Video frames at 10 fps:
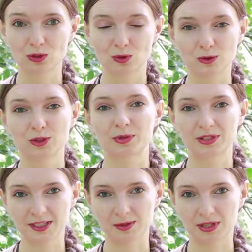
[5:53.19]
to also
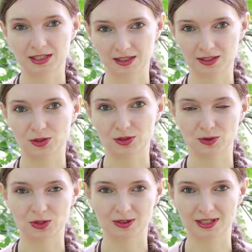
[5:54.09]
participate in their
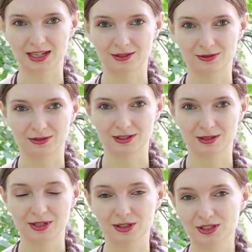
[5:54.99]
social life,
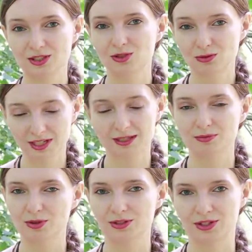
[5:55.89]
because it's really
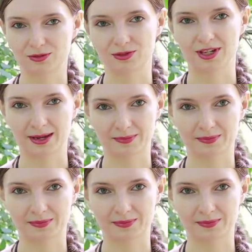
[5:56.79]
important for them.